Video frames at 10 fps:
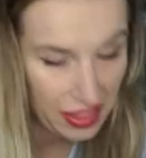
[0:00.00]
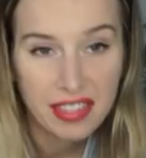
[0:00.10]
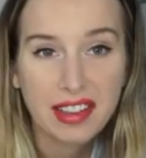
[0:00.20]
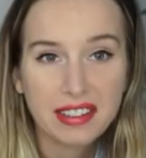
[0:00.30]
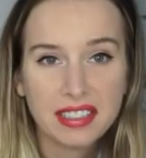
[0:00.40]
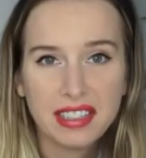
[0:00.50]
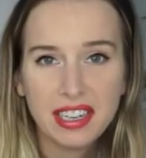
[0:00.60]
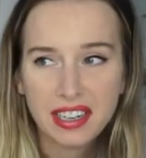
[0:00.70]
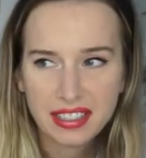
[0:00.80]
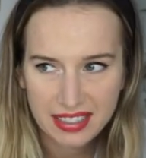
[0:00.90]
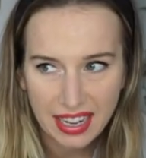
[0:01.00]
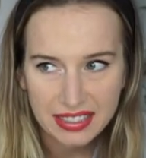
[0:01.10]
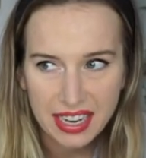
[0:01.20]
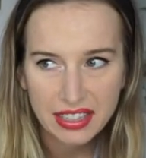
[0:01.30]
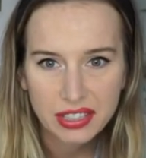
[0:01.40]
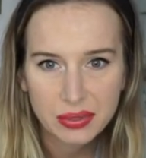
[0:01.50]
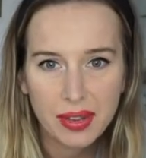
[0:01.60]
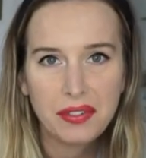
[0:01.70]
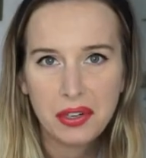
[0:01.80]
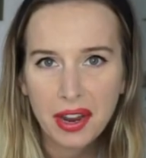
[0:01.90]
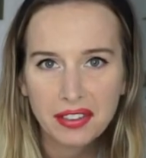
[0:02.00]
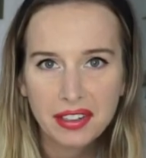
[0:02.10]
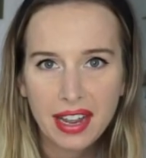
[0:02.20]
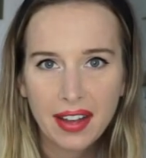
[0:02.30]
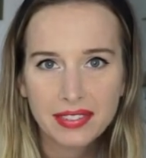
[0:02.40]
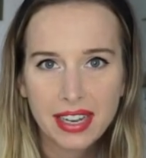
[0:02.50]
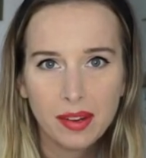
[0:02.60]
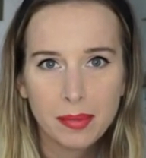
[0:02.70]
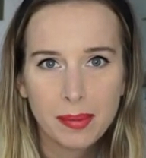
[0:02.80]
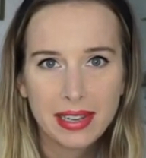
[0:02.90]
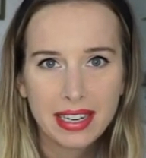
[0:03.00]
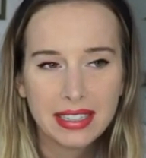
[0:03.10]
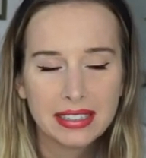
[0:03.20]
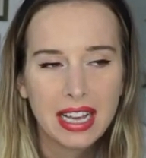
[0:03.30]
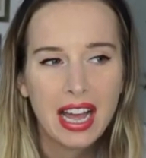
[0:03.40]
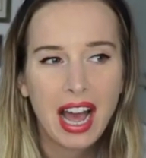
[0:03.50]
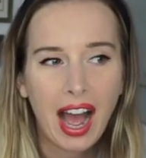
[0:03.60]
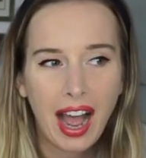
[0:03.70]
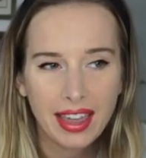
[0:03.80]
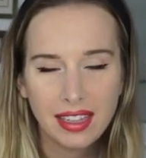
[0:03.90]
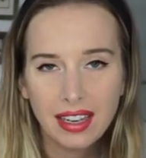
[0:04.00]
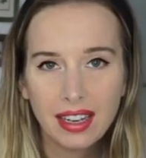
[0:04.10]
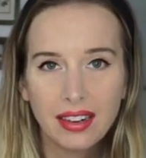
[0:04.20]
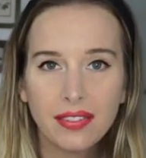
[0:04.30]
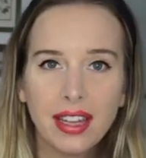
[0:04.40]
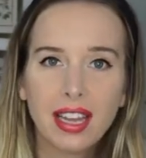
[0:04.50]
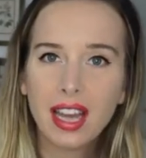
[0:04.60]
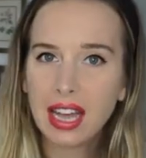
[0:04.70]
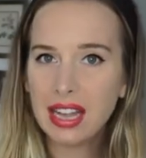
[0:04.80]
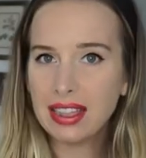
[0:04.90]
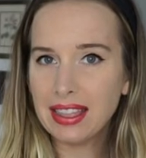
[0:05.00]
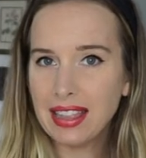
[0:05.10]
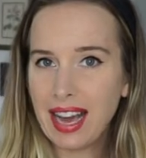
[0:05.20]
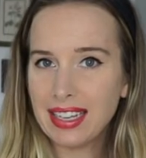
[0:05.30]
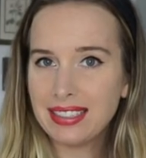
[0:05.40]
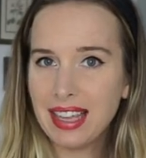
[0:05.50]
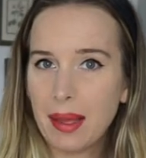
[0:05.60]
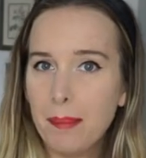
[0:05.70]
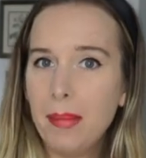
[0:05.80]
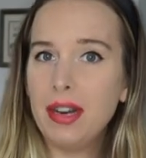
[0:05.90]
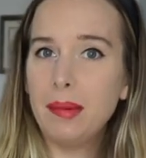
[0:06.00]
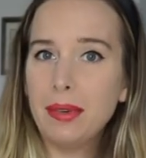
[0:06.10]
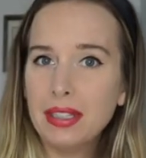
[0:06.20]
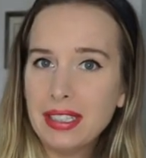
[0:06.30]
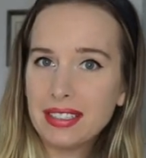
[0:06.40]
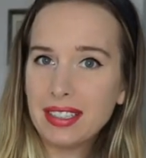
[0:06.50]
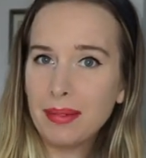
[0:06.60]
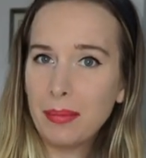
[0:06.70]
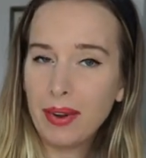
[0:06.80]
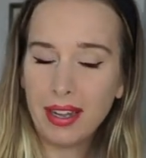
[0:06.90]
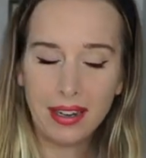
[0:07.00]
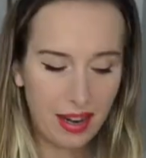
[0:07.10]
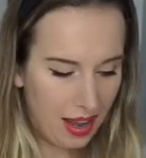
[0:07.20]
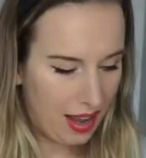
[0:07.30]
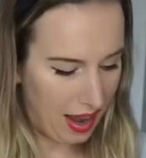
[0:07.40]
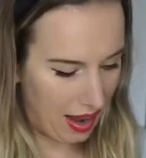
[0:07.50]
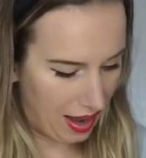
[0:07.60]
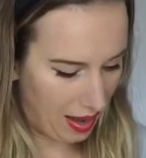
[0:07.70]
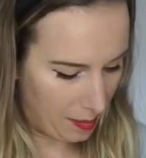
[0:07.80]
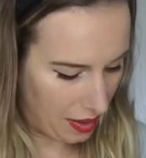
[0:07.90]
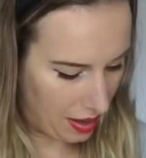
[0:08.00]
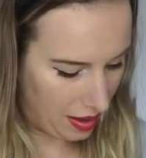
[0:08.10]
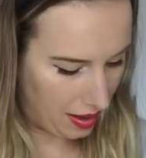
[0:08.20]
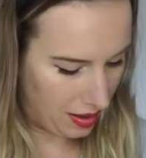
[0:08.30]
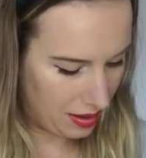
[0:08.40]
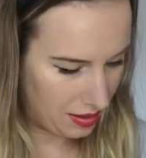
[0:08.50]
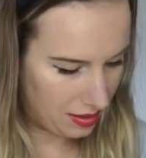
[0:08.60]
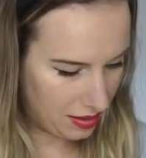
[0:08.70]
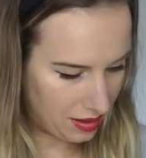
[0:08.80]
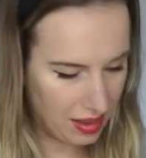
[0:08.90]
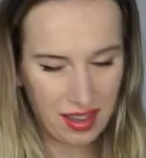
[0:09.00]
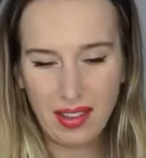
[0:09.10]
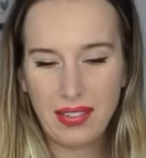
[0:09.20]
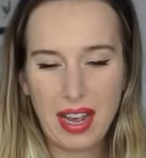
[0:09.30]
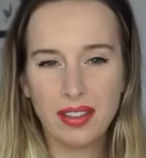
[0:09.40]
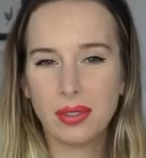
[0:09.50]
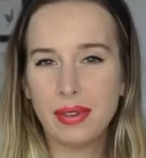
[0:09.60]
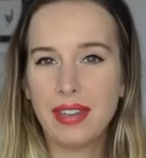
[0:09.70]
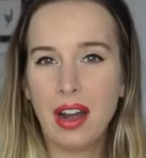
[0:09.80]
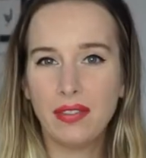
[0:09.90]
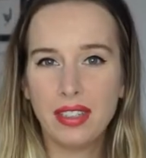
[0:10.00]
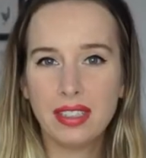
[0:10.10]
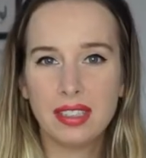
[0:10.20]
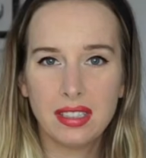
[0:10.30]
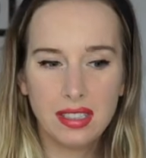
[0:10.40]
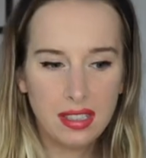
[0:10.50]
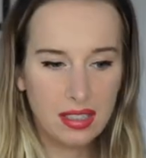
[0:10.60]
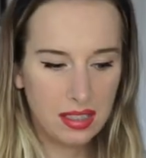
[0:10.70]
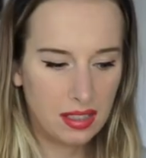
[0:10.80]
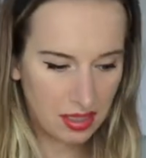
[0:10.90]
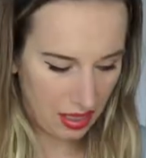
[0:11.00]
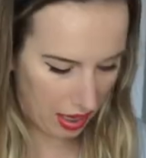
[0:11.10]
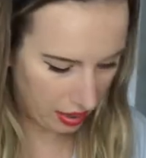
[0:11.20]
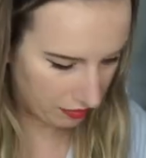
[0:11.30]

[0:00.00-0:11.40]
things in here. Is that Taylor Swift? You guys are gonna have to help me because I think of like classic minimalism when I'm uh, thinking of Taylor Swift outfits today.